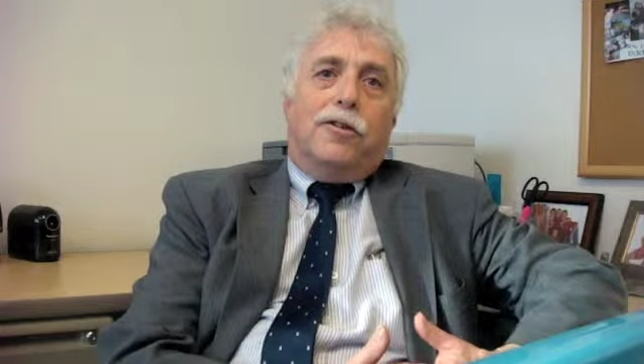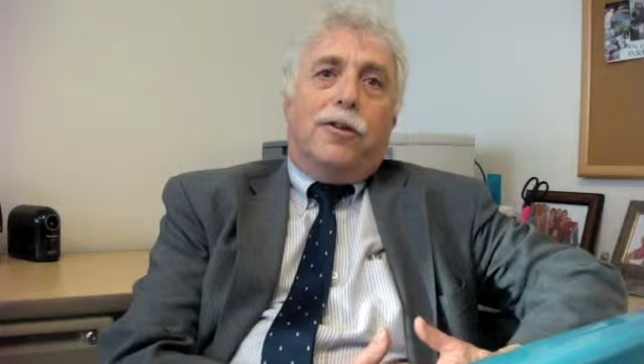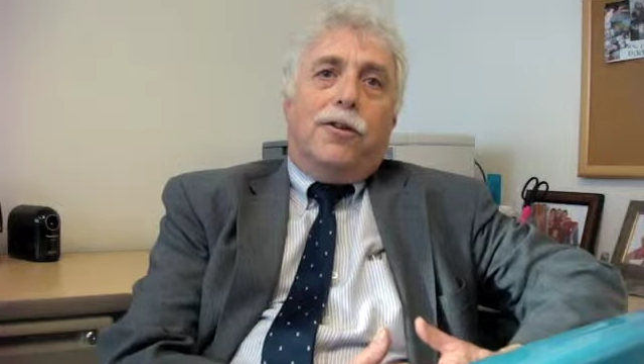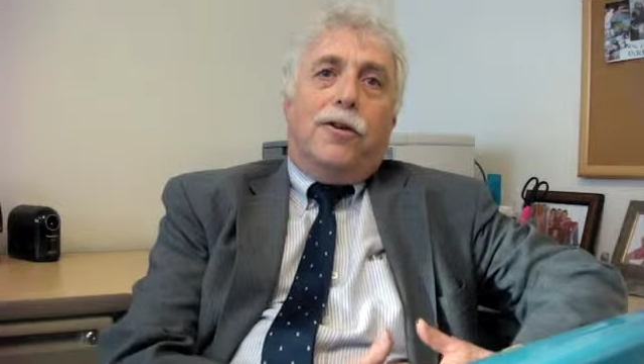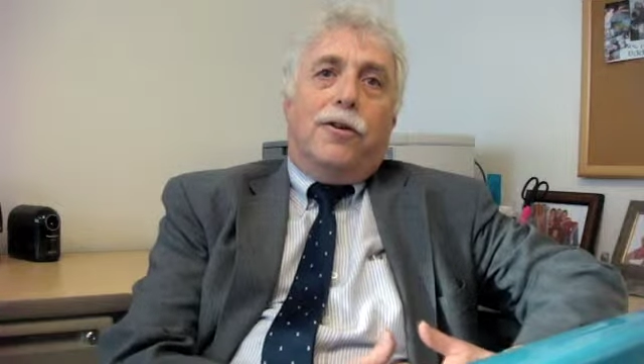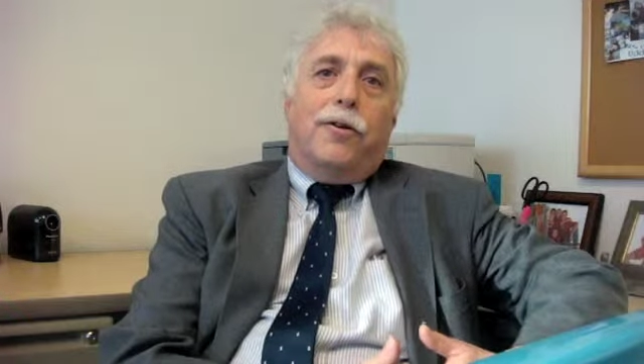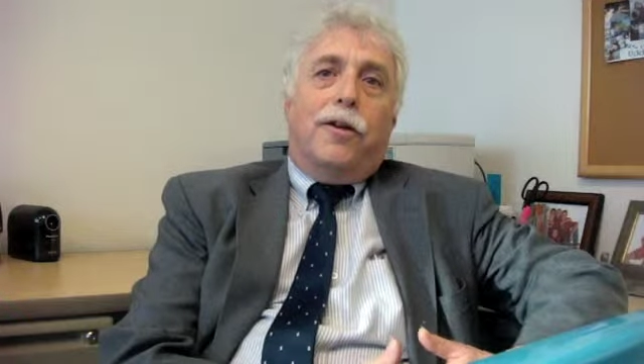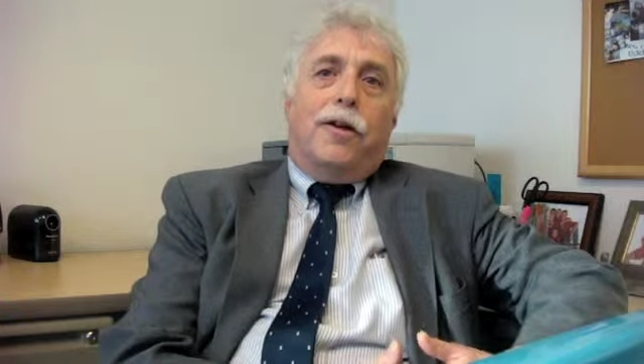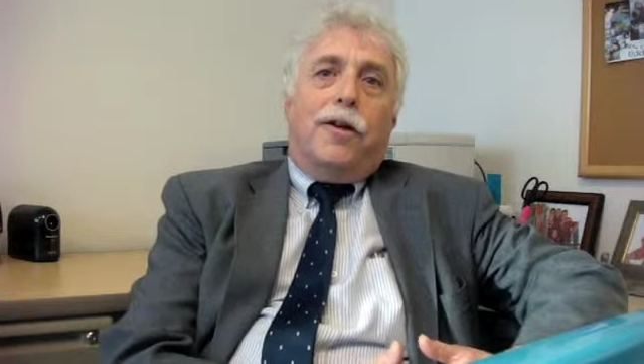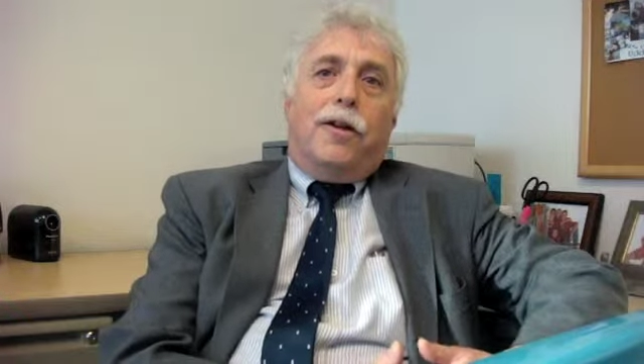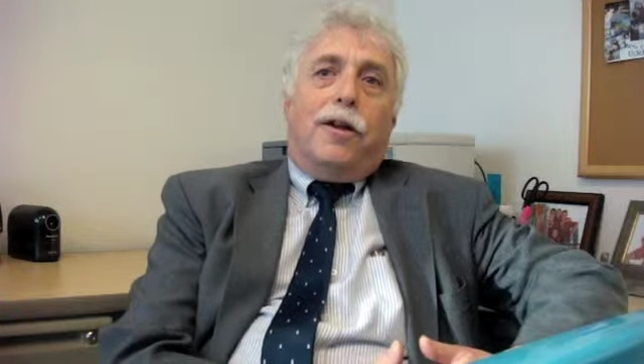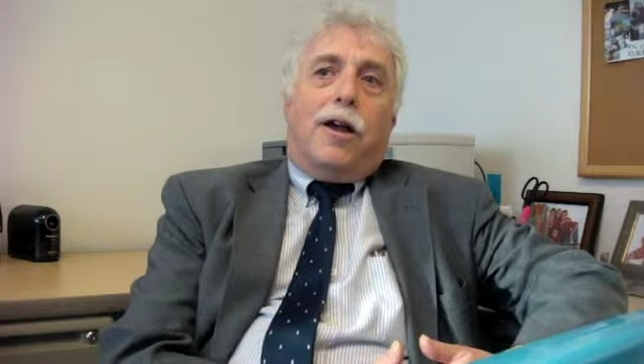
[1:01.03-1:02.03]
So they're
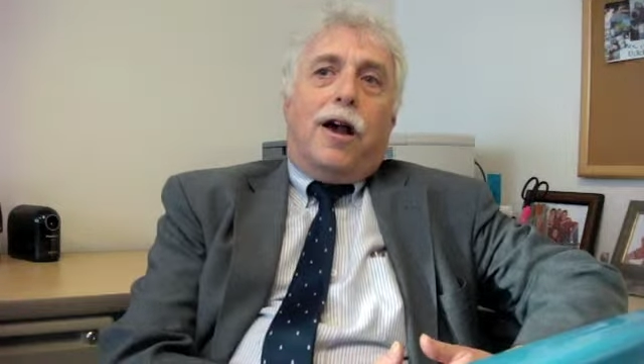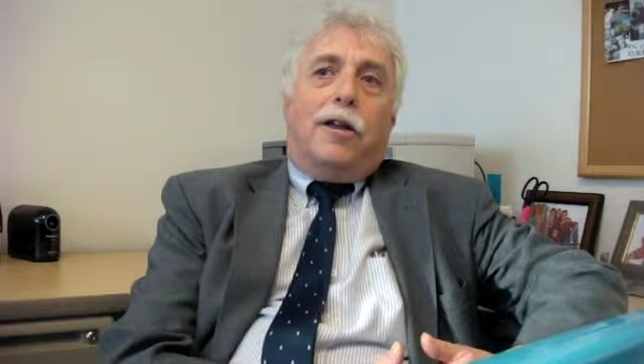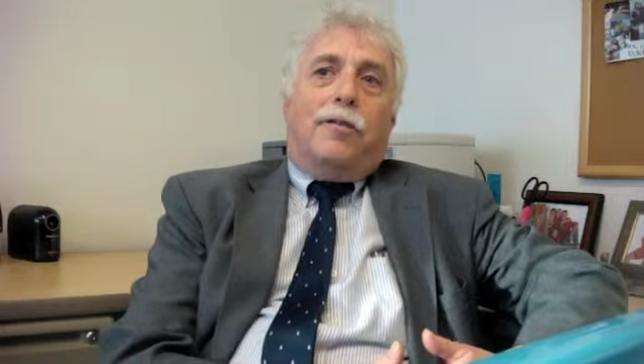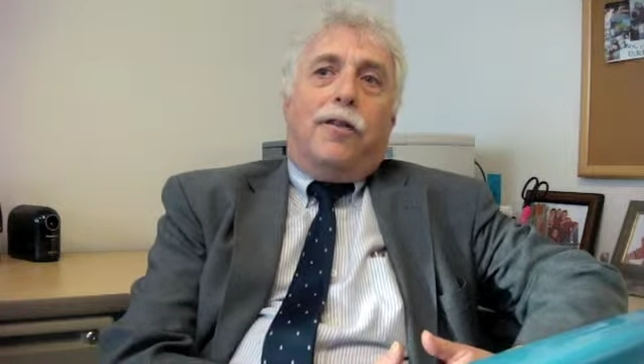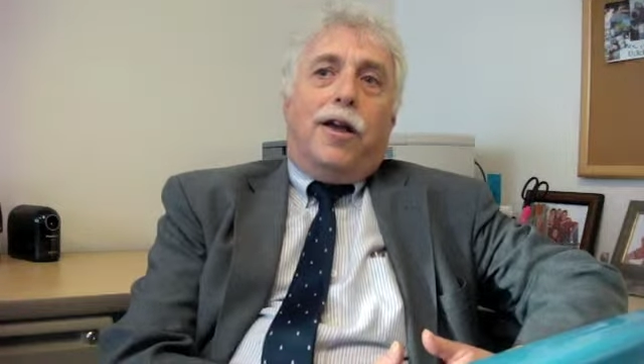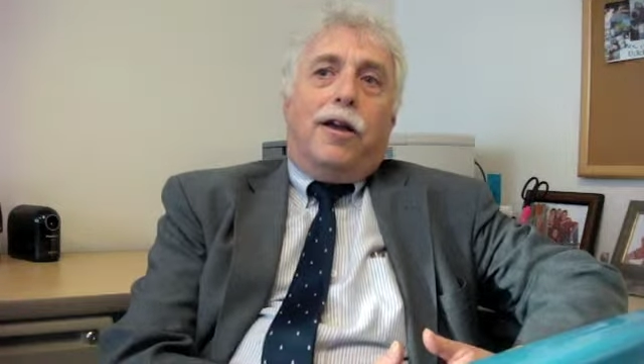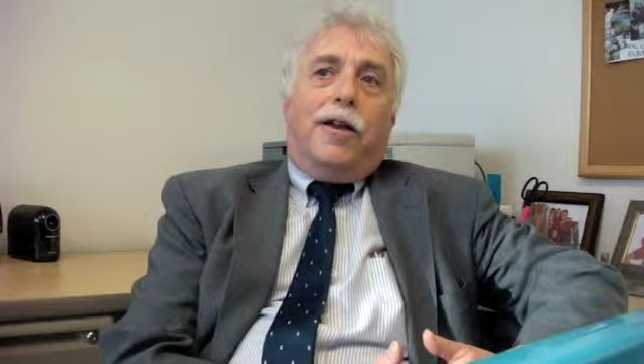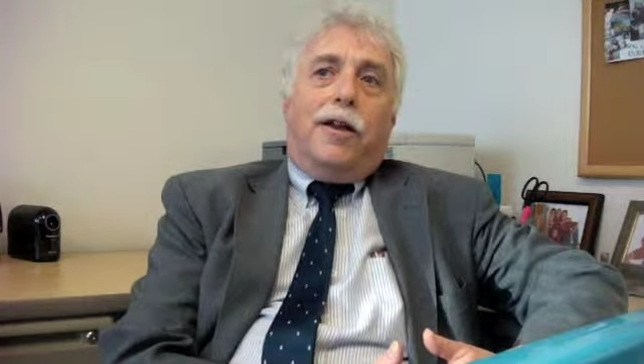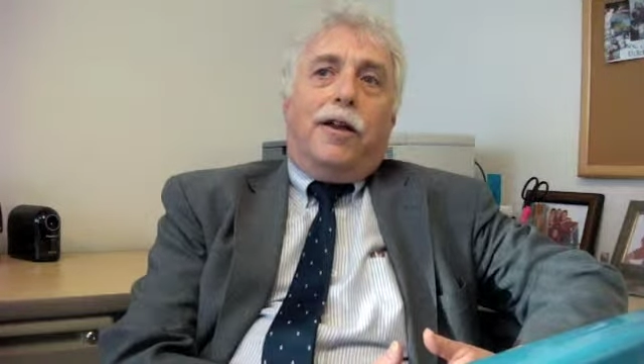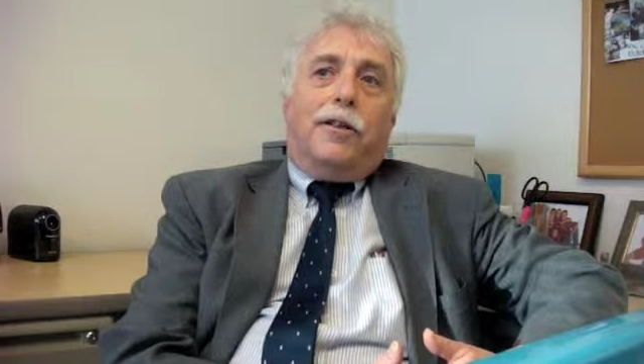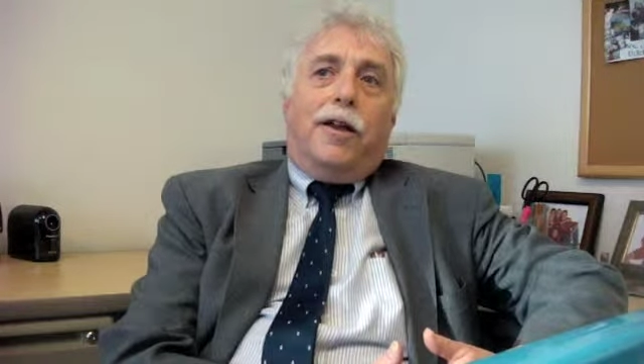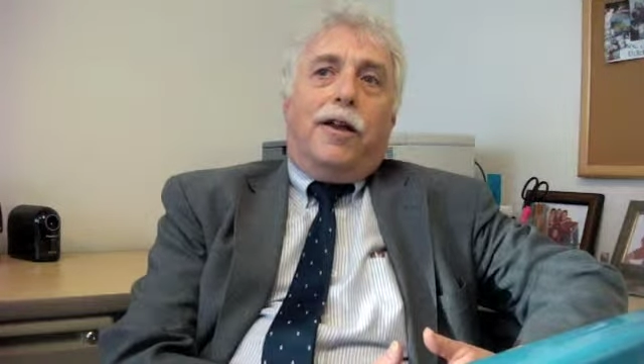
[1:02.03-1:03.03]
kind of
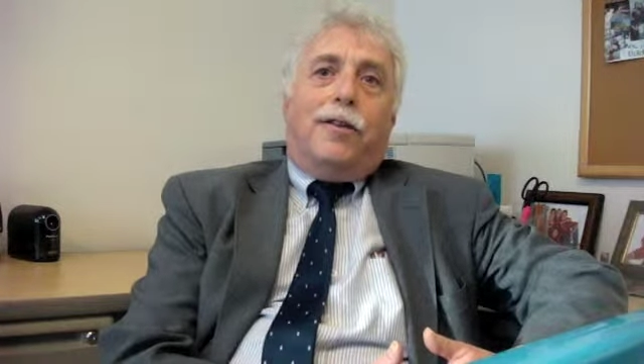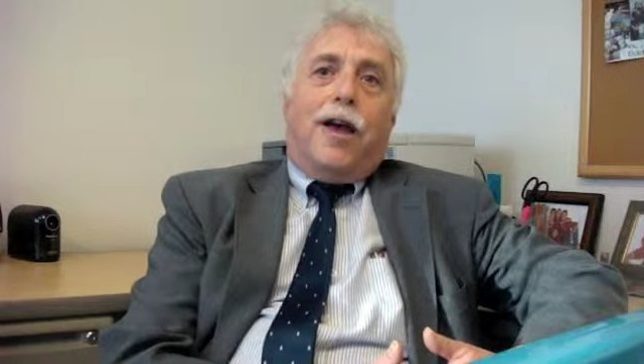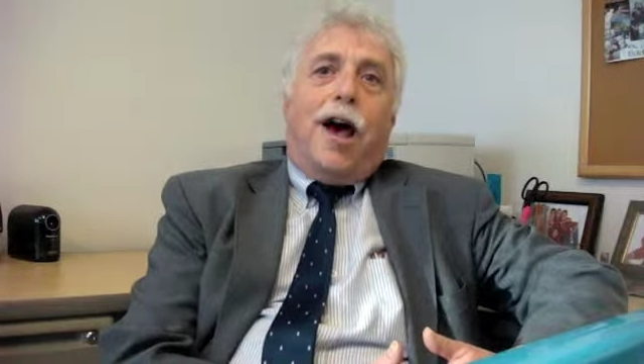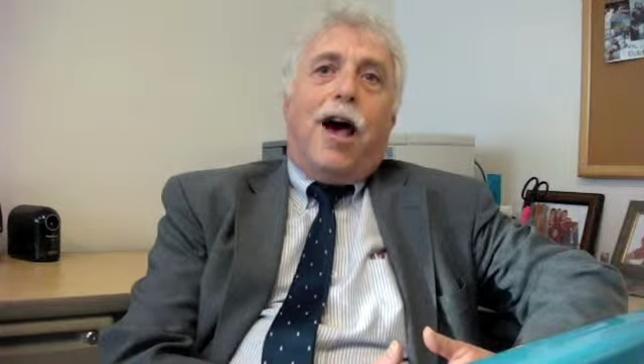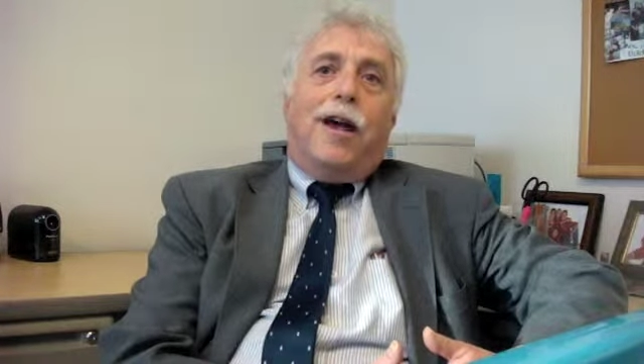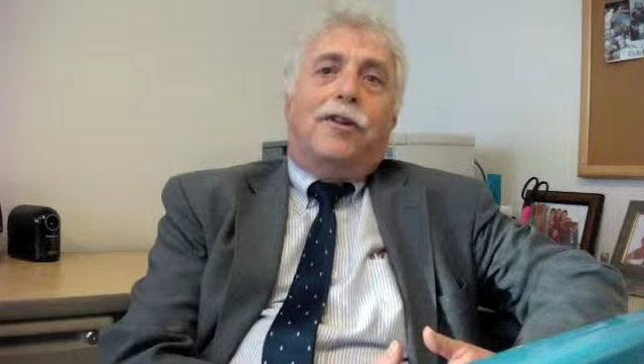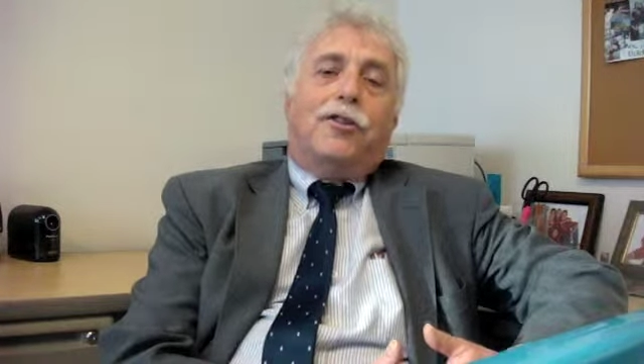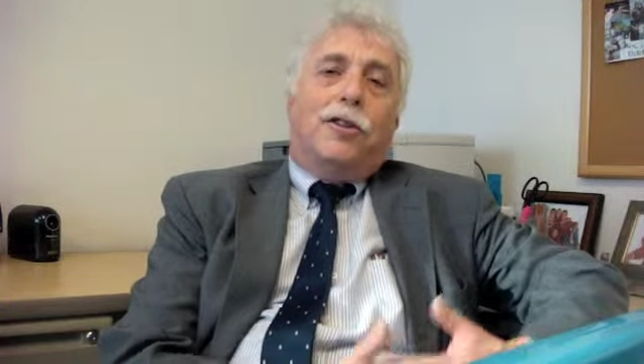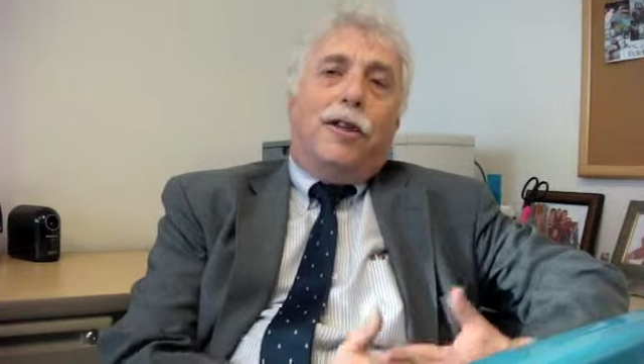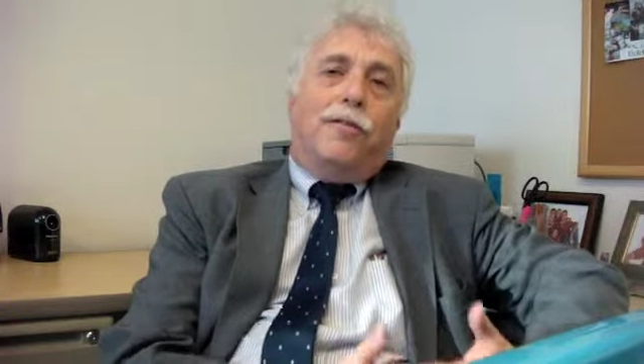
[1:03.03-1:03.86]
like at the highest